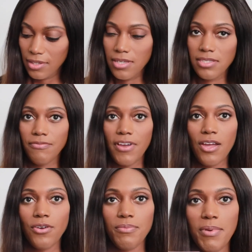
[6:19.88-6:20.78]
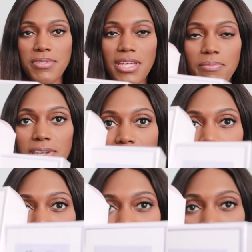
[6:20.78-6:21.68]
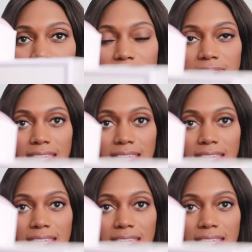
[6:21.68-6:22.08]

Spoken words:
So if I hold them up side by side, you can just